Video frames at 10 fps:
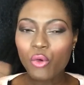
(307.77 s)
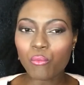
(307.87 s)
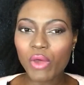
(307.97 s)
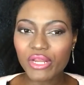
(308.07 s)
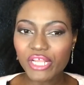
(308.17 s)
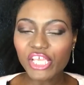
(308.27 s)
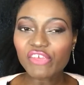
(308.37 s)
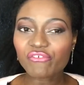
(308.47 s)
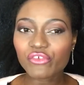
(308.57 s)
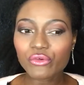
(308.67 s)
One,
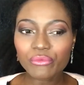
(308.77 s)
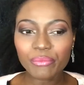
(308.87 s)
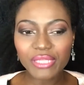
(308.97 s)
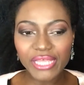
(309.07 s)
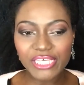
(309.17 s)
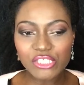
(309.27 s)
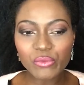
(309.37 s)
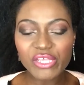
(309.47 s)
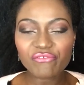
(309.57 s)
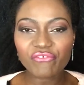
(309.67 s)
if you're planning to
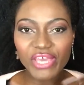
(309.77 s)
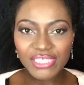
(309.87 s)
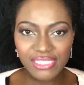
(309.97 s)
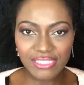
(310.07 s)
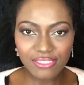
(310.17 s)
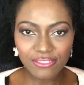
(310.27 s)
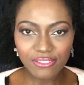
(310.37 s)
invest